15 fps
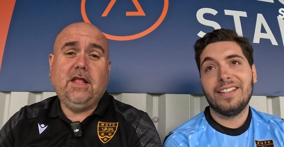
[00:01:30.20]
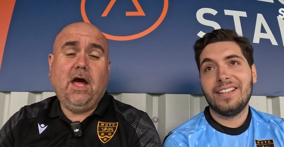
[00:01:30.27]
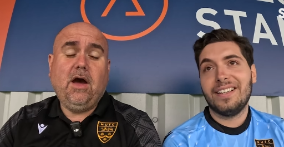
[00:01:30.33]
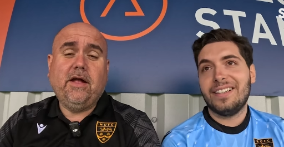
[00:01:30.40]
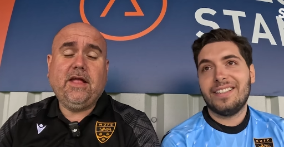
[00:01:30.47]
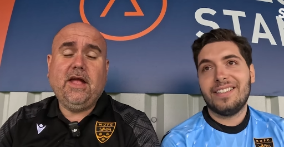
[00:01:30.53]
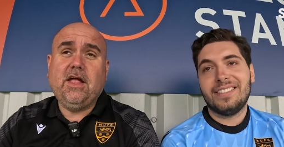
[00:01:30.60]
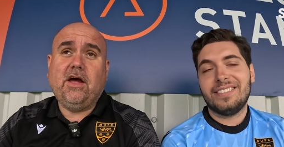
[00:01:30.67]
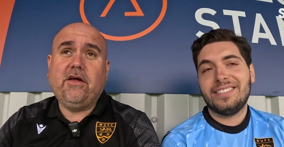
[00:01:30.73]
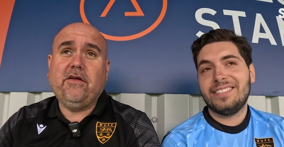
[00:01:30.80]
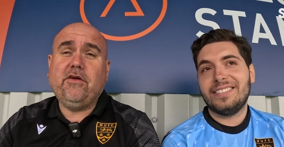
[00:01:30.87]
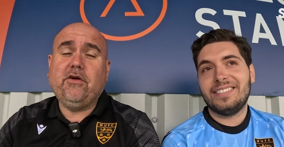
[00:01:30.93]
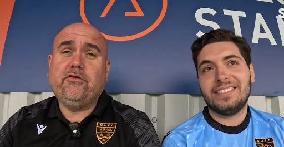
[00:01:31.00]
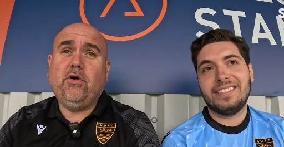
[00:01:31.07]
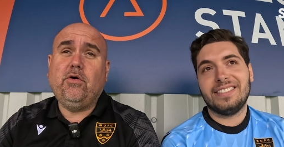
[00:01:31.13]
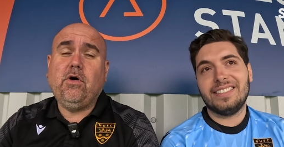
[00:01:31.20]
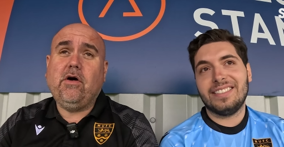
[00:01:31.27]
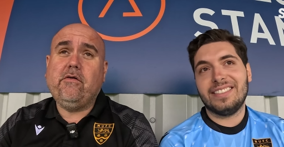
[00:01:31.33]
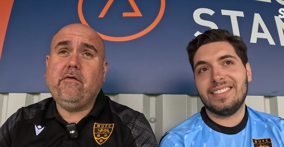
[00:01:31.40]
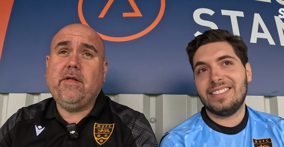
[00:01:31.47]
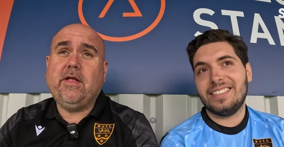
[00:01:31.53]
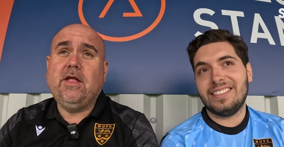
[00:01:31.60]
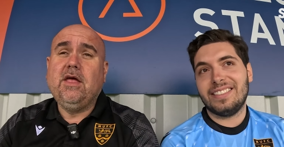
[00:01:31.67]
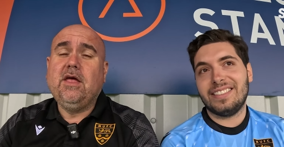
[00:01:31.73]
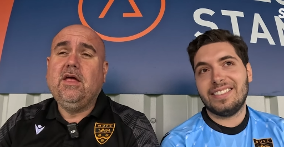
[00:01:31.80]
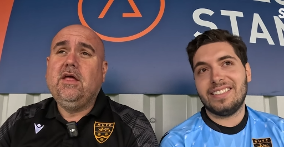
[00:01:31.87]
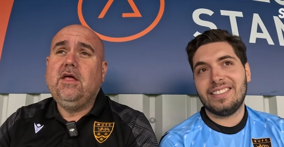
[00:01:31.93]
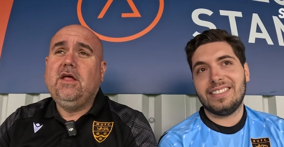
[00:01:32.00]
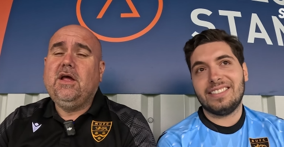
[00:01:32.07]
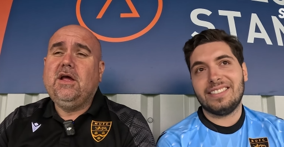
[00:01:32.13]
Speaker 1: No, I didn't at all. I mean,
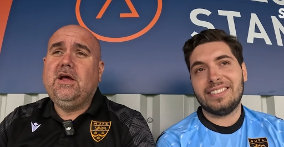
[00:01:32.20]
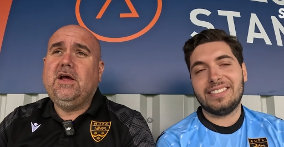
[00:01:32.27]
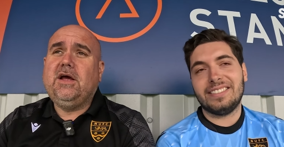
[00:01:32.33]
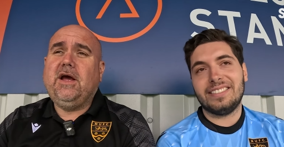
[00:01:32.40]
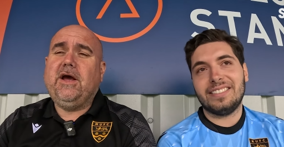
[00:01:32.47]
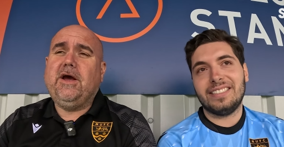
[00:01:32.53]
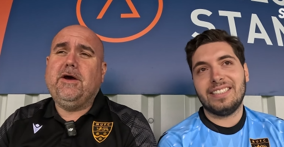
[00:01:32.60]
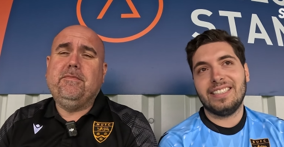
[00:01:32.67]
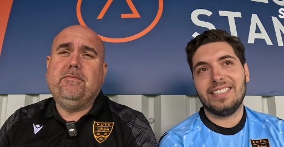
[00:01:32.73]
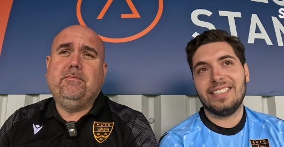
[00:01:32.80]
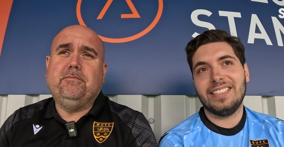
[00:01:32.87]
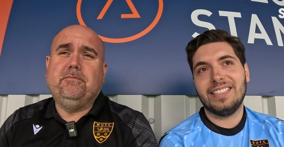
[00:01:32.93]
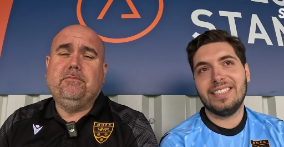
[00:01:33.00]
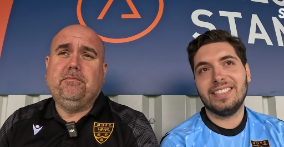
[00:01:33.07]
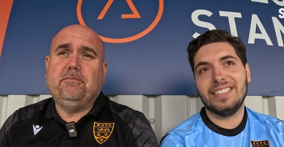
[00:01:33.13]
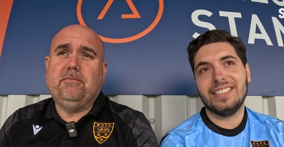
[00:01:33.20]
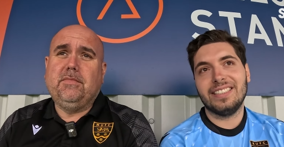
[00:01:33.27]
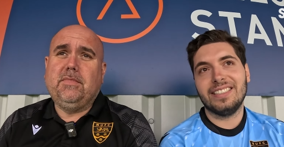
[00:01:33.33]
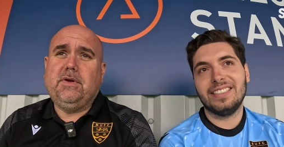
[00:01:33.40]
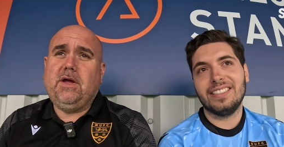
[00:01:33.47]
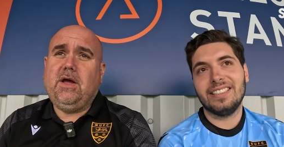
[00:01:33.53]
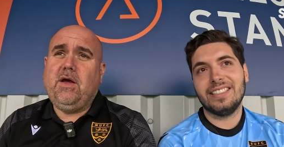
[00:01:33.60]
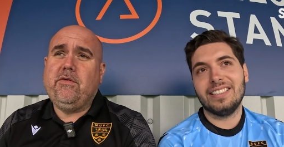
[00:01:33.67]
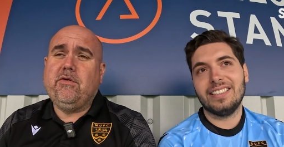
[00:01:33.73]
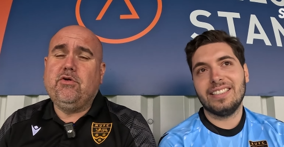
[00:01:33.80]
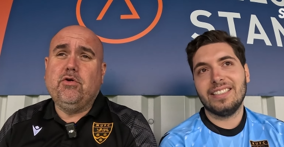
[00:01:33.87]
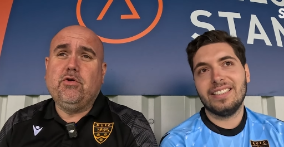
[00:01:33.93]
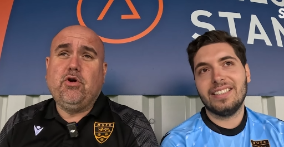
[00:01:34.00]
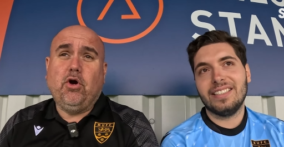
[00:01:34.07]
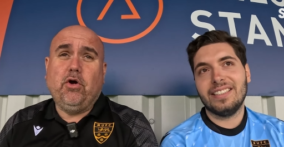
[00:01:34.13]
um, it was a
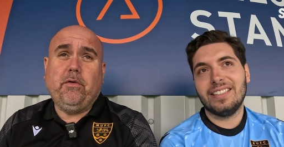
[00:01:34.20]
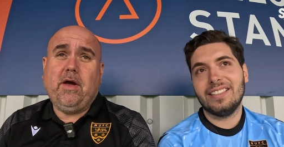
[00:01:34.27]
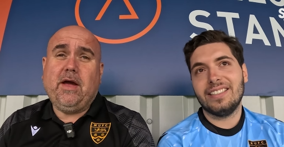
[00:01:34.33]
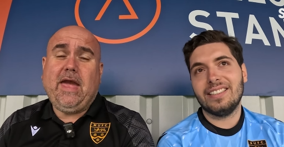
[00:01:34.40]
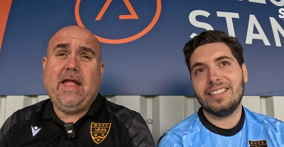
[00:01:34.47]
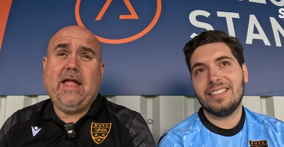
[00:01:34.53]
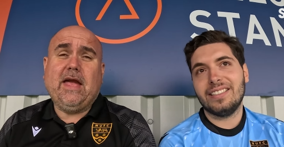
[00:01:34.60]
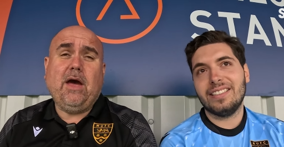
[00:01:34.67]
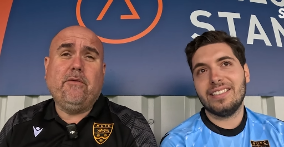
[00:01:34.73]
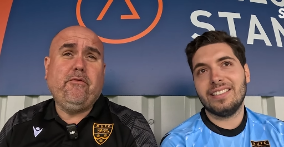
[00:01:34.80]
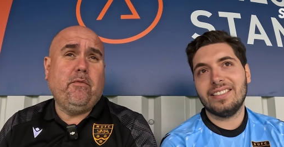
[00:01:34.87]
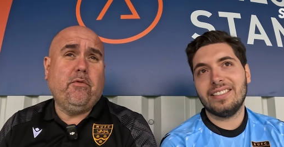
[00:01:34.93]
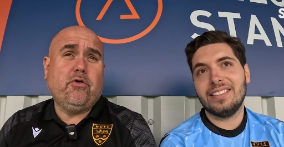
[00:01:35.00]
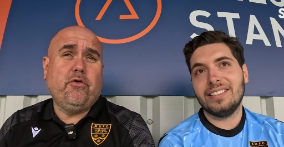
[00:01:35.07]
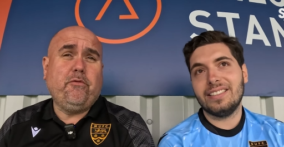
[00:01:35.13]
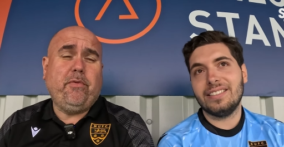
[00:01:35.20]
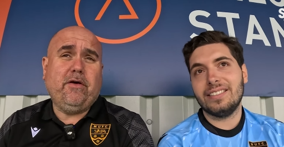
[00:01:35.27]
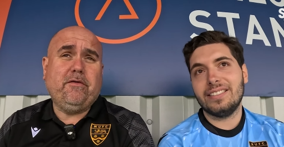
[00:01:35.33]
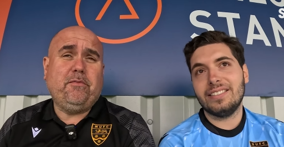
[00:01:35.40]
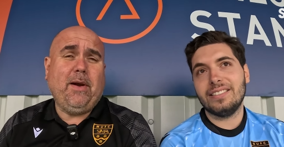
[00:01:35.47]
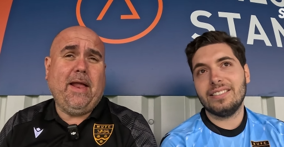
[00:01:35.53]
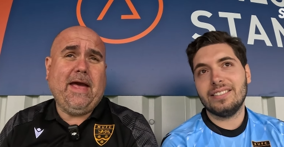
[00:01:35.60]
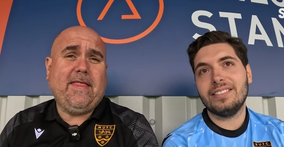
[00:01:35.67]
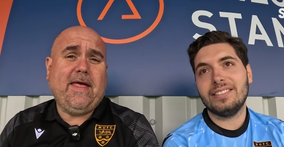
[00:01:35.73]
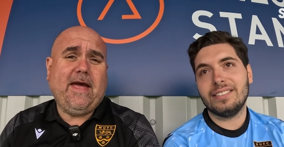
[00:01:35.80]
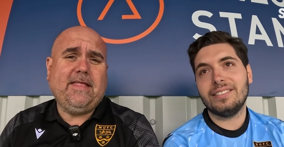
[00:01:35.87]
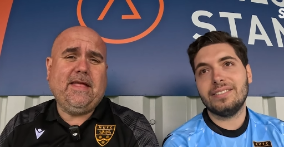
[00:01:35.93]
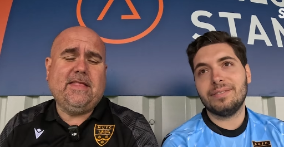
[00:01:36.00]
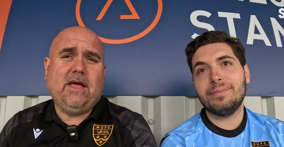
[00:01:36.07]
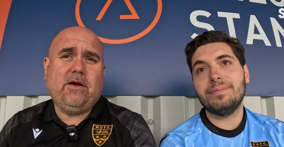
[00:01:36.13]
good, good. Again, it came from a good bit of play there,
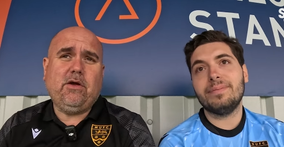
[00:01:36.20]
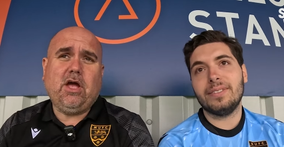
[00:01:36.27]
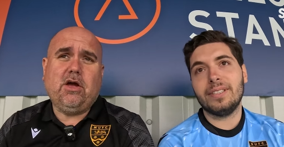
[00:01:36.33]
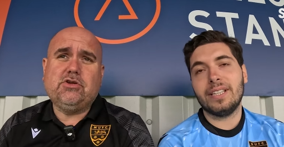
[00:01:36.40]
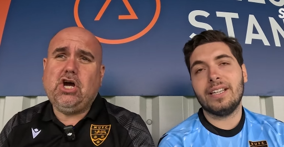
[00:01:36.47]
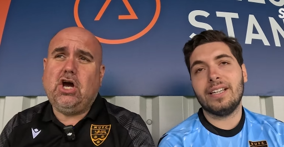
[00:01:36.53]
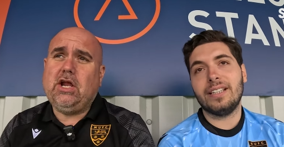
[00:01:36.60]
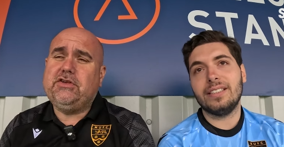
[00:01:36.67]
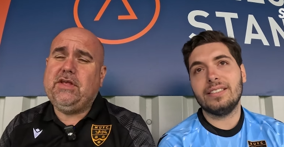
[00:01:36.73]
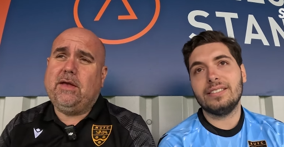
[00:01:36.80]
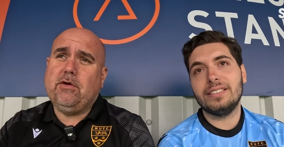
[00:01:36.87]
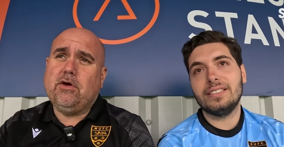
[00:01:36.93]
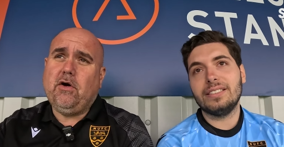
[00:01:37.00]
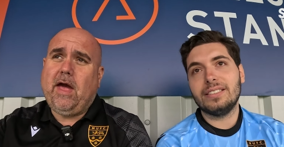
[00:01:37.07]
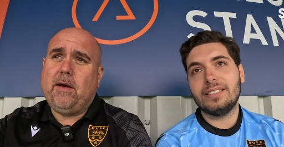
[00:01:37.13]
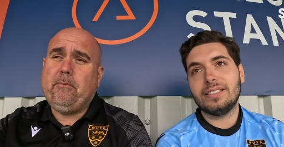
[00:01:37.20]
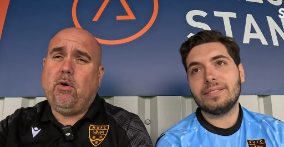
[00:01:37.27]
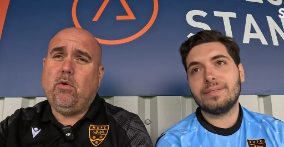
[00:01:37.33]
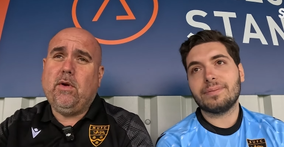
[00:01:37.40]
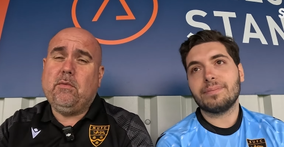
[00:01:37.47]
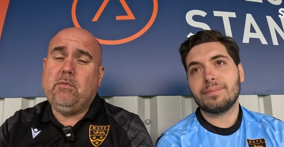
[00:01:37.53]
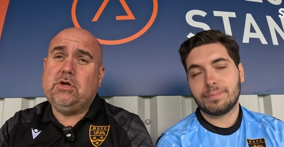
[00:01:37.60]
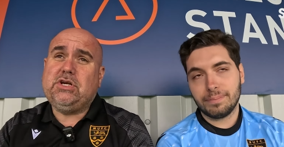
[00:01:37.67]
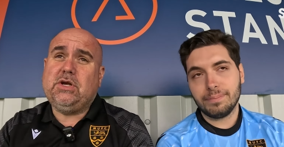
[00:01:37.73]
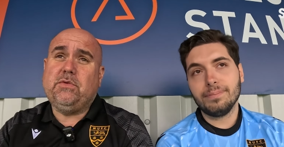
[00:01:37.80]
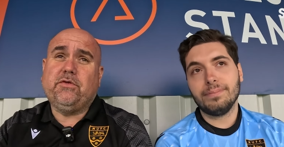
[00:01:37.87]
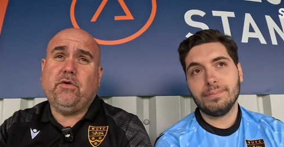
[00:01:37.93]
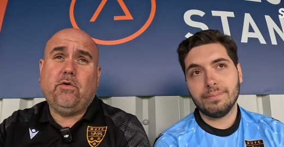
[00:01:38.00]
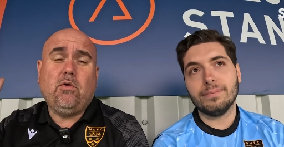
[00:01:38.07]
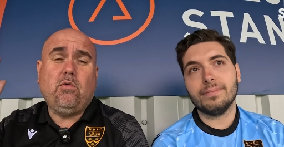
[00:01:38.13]
didn't it? You know, yeah. Charlie Steeman got that ball in, which he
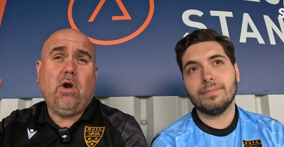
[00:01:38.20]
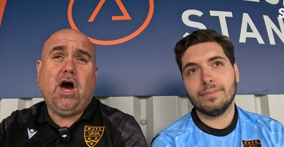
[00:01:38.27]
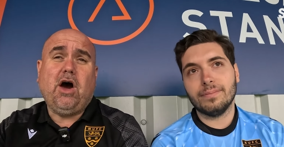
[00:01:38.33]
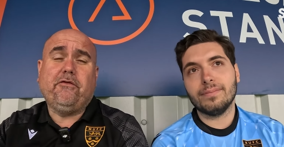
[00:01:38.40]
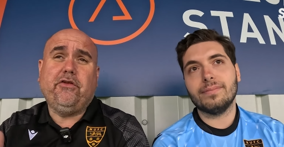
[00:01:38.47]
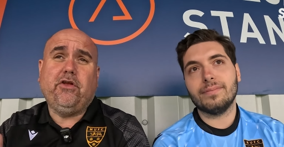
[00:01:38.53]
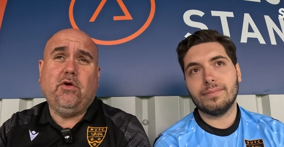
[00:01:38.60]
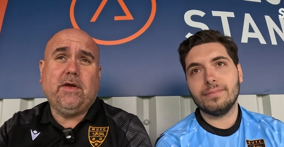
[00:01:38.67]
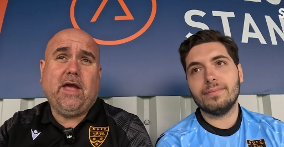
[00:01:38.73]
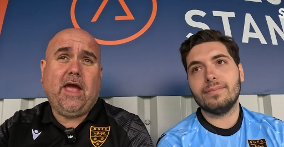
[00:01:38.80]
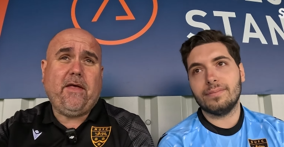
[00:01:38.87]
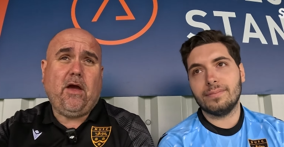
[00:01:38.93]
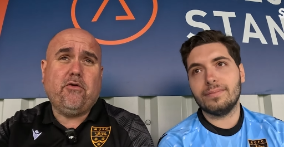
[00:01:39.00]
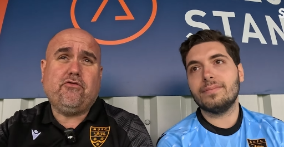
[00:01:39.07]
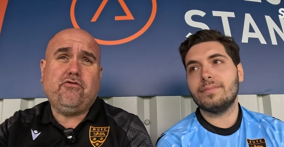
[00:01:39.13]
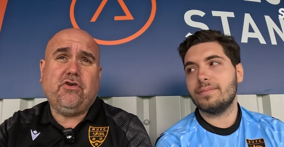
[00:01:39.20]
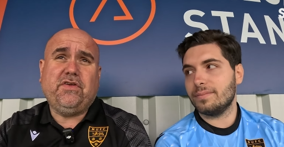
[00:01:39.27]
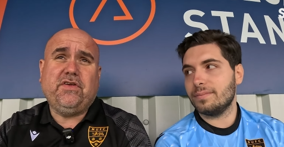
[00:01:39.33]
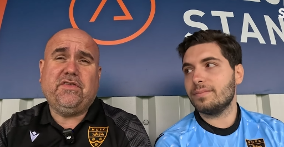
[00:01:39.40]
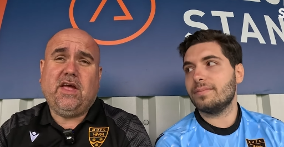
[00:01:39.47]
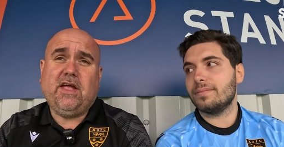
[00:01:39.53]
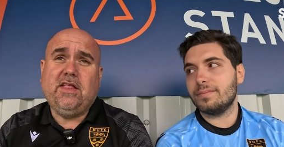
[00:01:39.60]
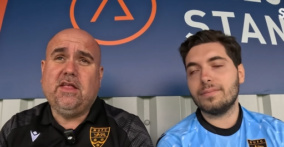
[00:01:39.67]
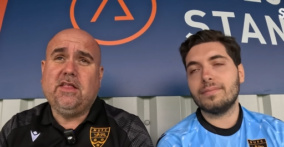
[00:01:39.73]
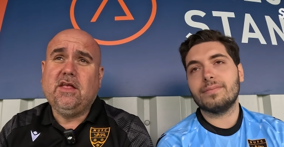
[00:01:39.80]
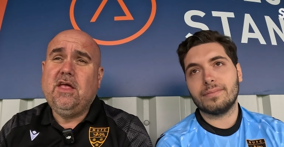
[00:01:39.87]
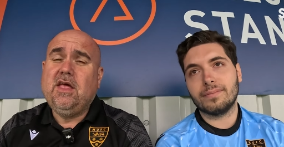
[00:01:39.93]
was doing all afternoon, getting those crosses in.